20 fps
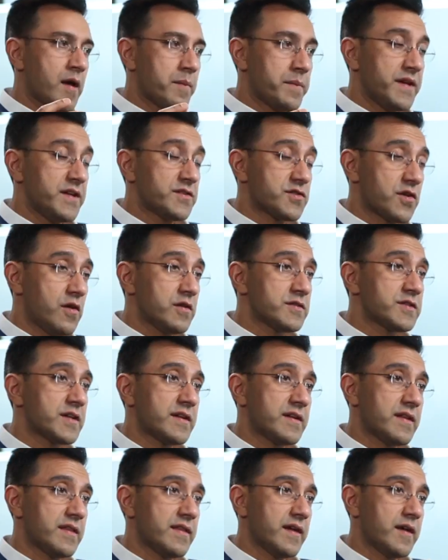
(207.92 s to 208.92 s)
Companies are also
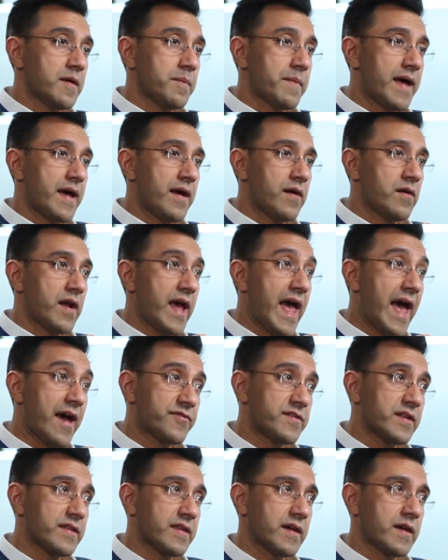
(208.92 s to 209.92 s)
going to think about,
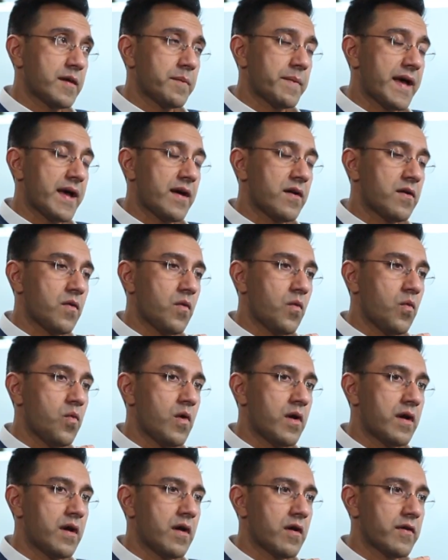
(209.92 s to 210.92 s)
have to think about,
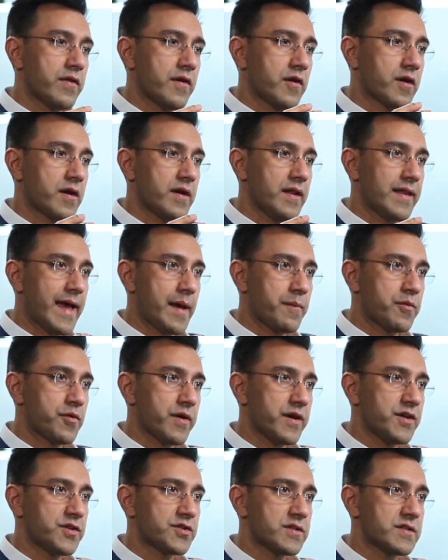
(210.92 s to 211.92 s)
what are their
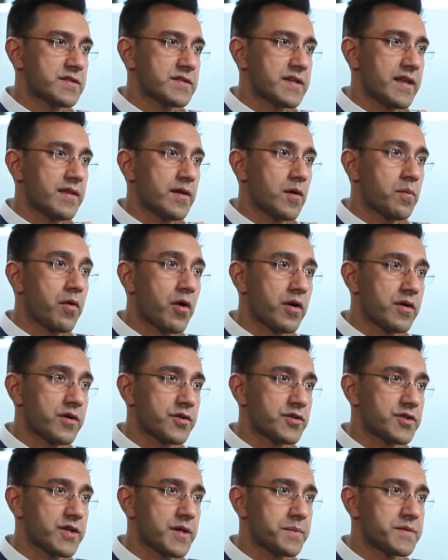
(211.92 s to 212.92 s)
collaborations and their
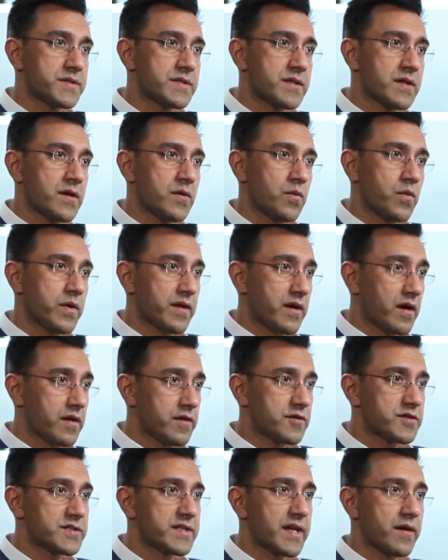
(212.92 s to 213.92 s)
partnerships with
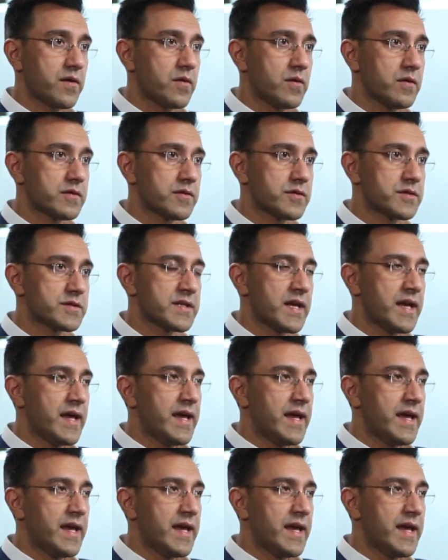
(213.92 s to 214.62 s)
other stakeholders,